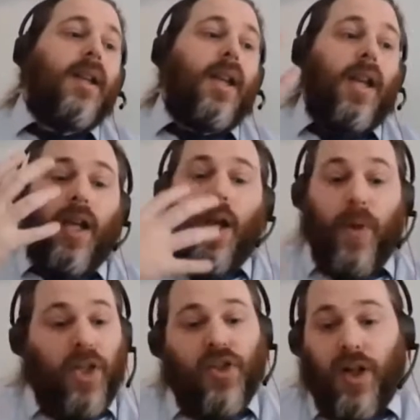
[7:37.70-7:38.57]
And
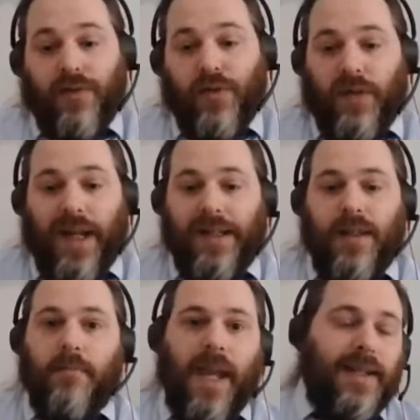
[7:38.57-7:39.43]
when I kind of took that into
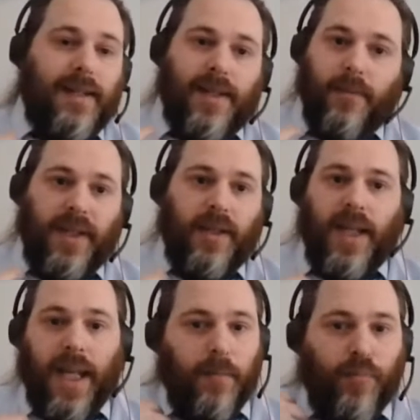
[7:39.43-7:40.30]
the Met, it's something that,
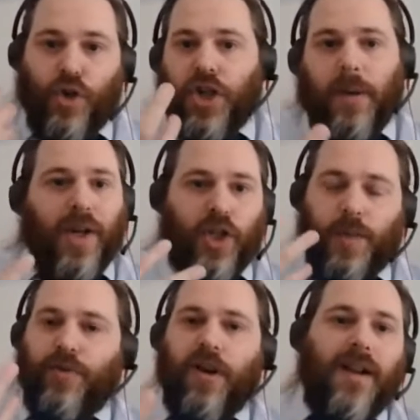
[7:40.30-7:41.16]
again, project
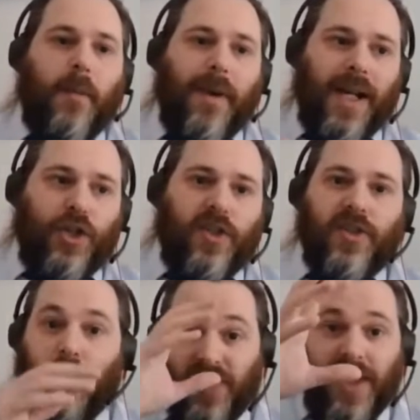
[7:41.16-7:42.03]
managers, program managers,
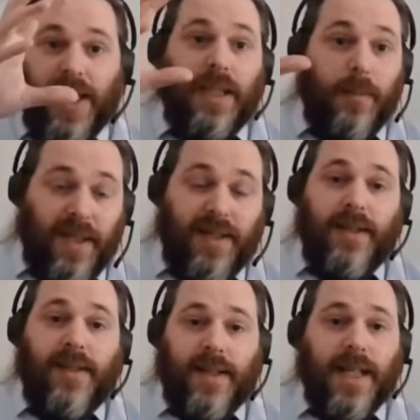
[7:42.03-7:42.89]
and those senior
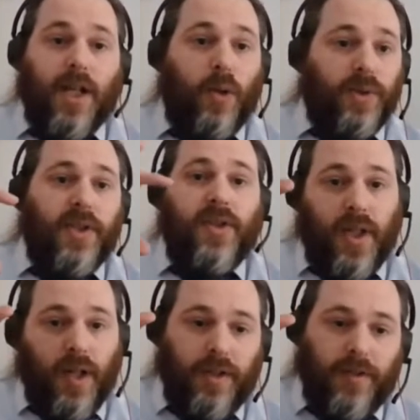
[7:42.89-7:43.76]
business stakeholders,
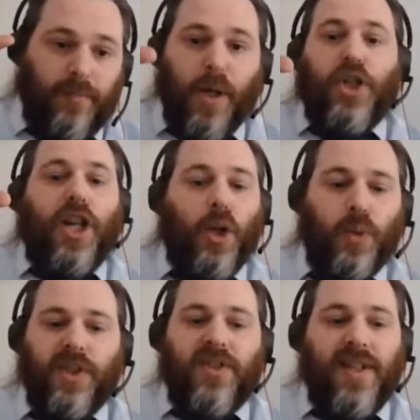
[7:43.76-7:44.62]
the kind of budget
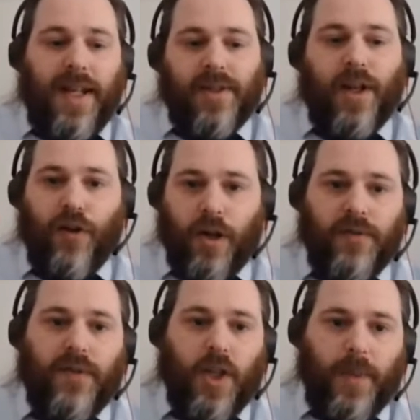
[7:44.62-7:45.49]
holders and SROs
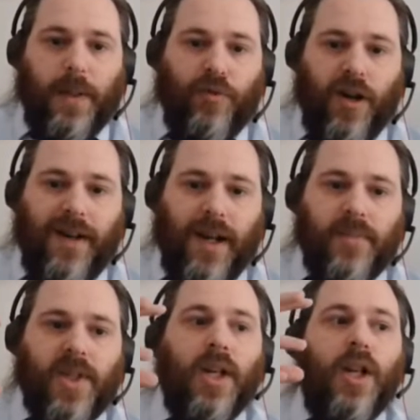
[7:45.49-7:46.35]
for those big
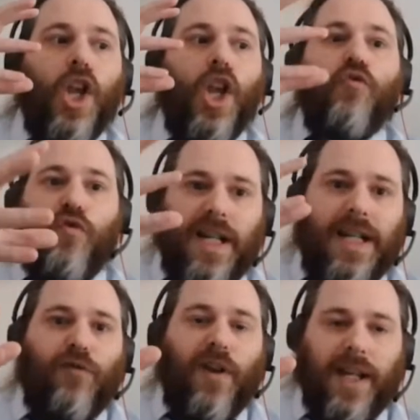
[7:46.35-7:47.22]
programs,
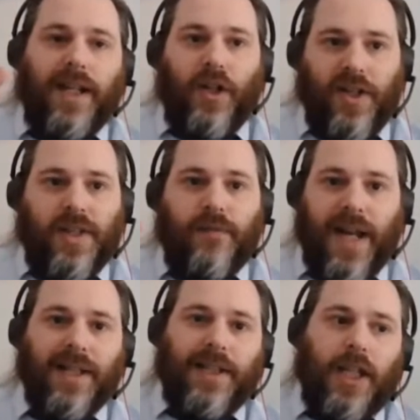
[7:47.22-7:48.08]
really recognize the
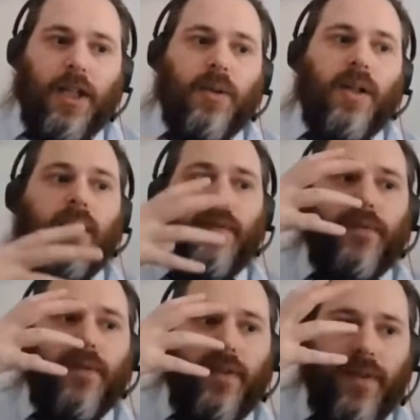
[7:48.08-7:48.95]
value
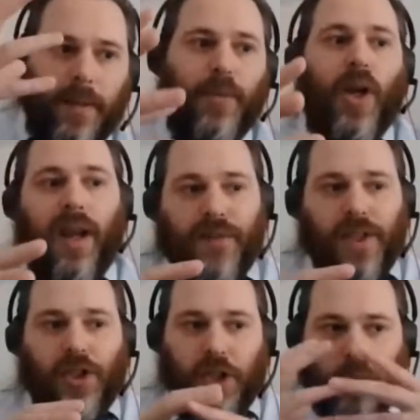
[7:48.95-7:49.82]
of them not
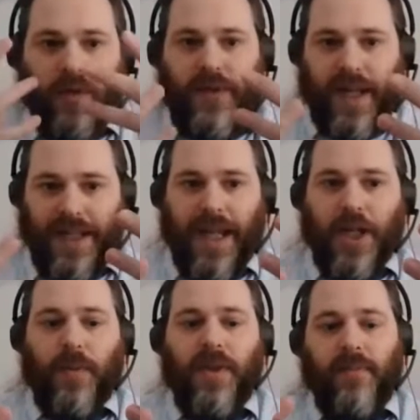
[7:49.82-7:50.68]
having to do all of that
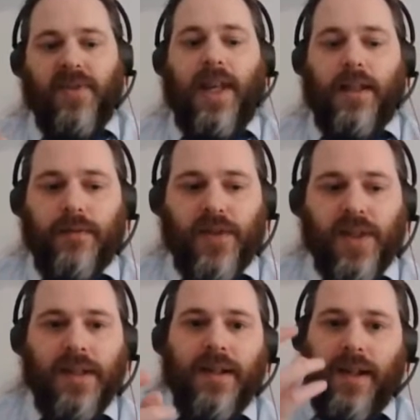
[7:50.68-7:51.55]
engagement themselves,
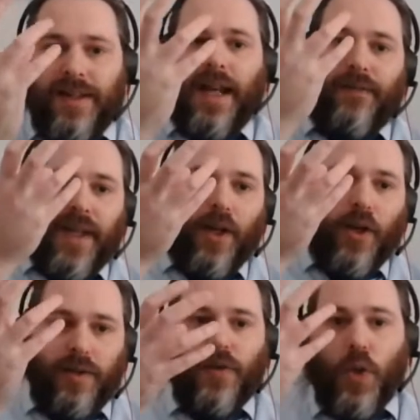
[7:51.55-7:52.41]
and to have that
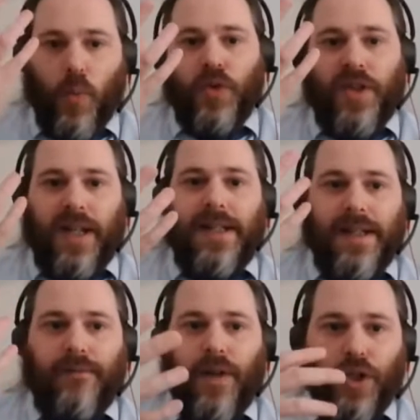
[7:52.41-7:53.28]
kind of
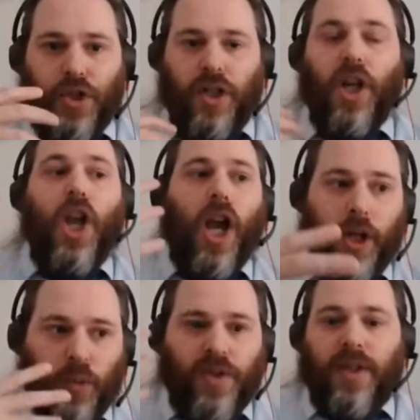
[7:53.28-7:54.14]
coordinating function.
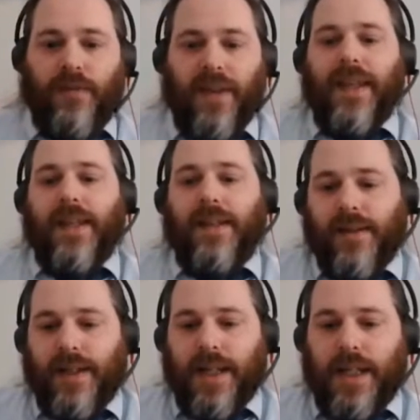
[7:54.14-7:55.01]
And also the fact they could
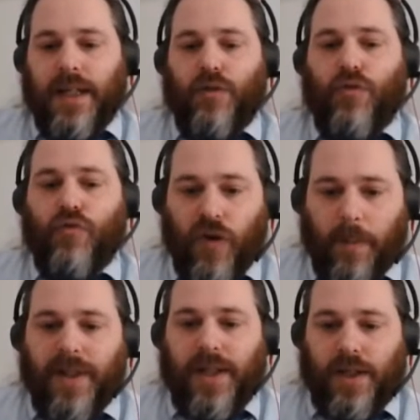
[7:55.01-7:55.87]
see
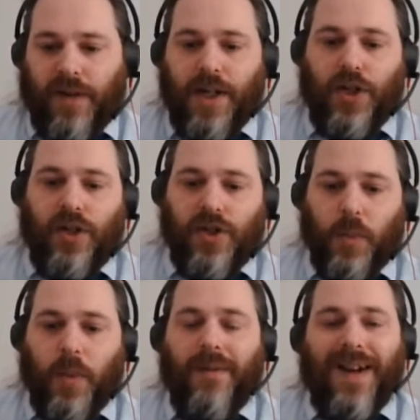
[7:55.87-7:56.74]
rapid iterations and
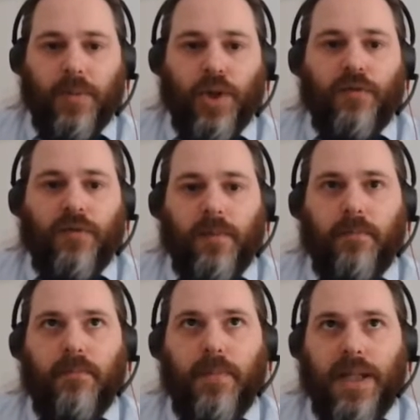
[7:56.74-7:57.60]
that we were able to
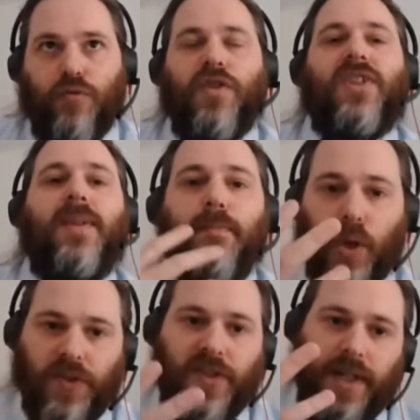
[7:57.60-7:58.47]
be
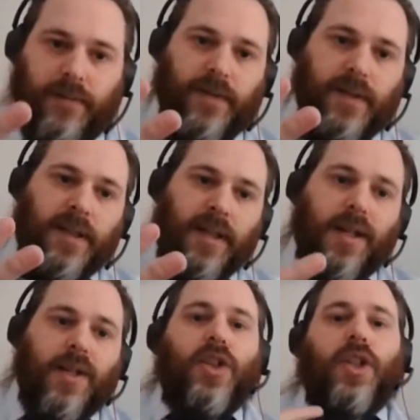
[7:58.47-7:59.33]
responsive
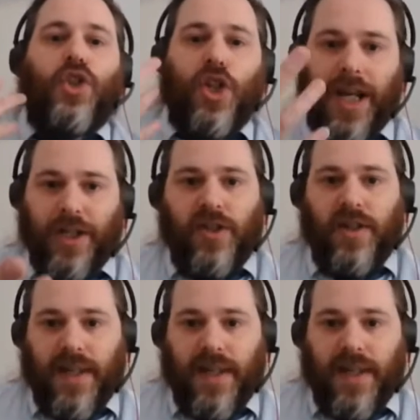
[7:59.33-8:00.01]
to changes in